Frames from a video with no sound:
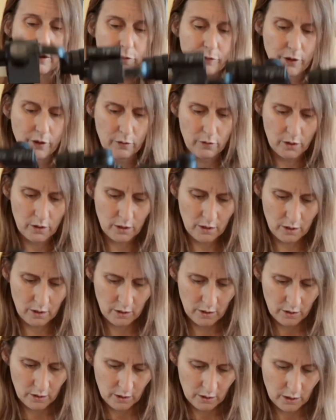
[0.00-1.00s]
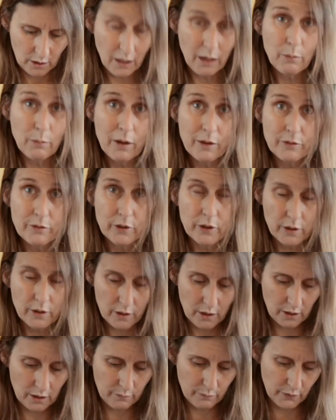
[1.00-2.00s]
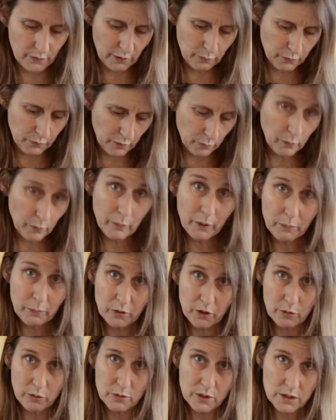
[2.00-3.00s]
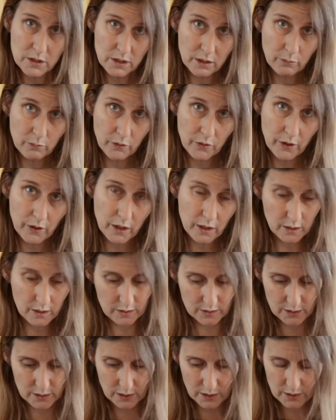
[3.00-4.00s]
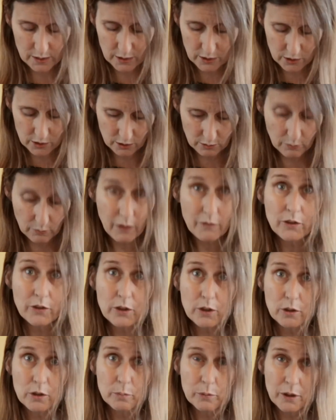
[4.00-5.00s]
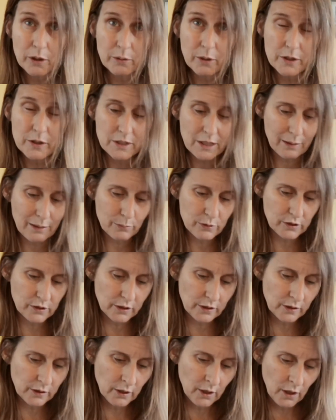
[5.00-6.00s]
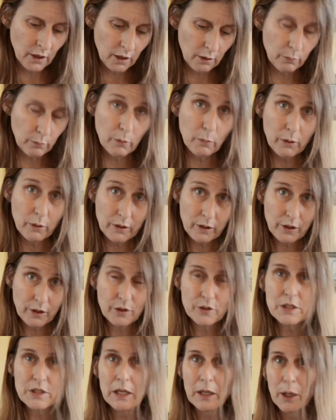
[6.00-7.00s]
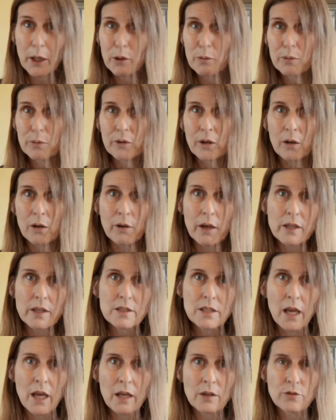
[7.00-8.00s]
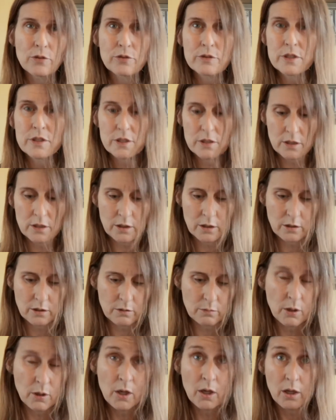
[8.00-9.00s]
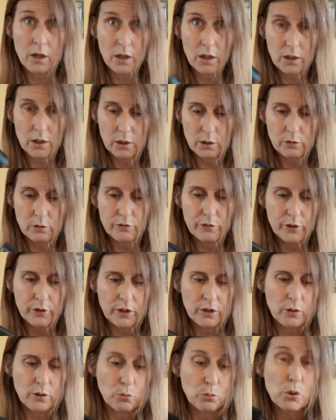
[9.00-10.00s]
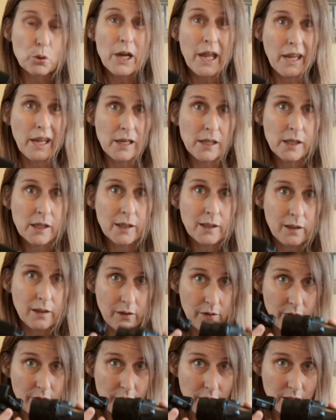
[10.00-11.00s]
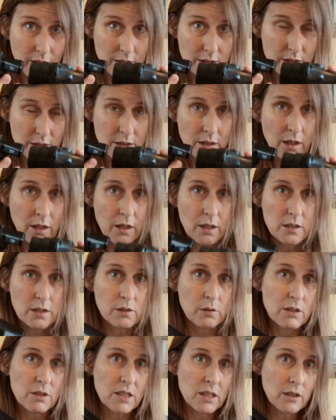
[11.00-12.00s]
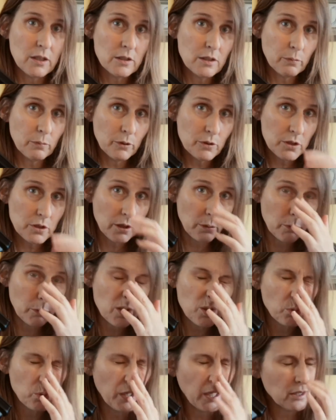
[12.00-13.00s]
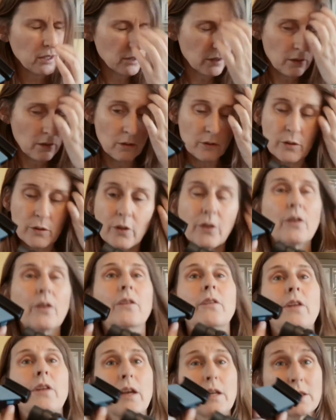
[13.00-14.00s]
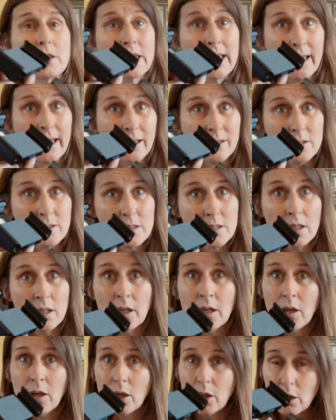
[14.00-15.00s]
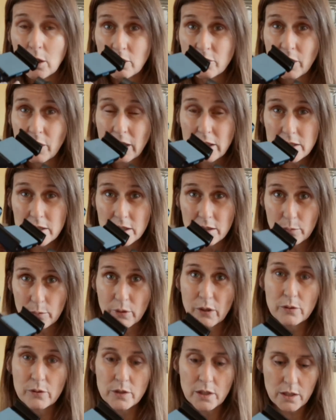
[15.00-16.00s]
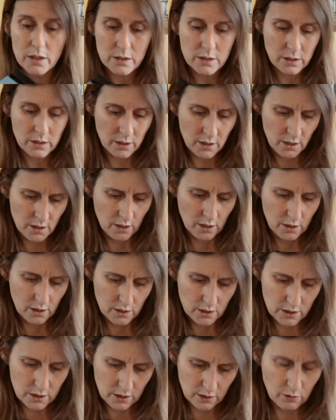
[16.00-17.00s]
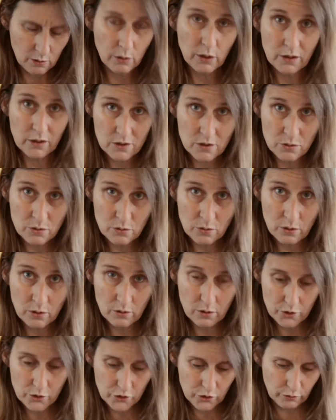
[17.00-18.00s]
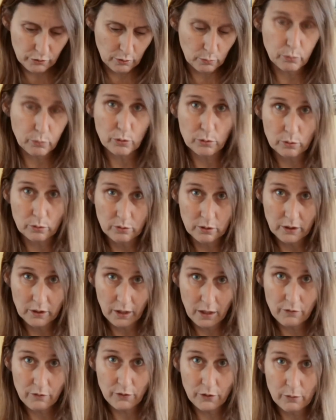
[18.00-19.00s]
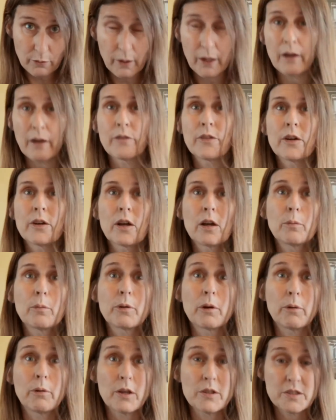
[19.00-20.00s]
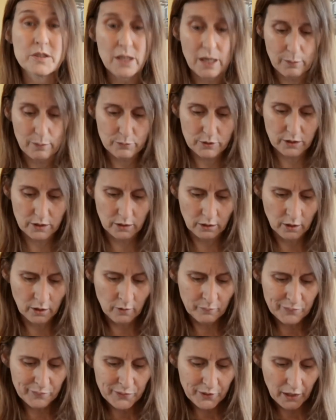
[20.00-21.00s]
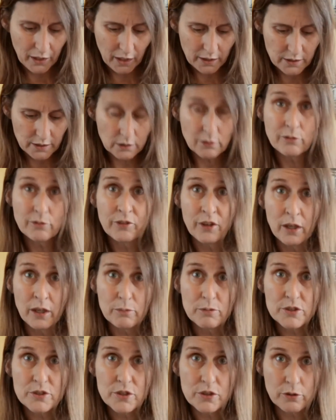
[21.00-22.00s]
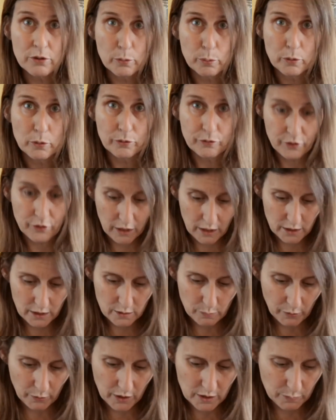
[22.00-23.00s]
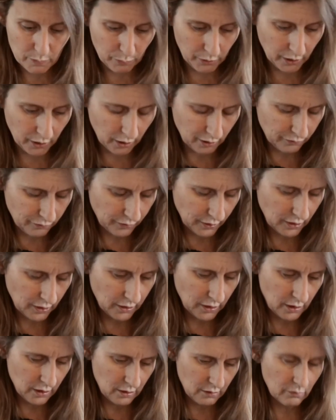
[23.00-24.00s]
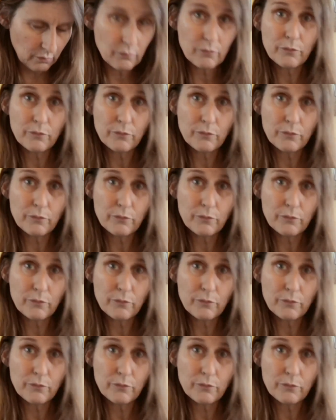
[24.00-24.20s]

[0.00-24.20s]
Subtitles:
phone. However, the problem I'm noticing with this is I do have a GoPro adapter, but when I use a GoPro, it tends to overweigh this. So it tends to put too much weight on this, hence overheating the motors. So it's not a doable, even though I have the GoPro adapter, I didn't feel it was a doable fix, but it's perfectly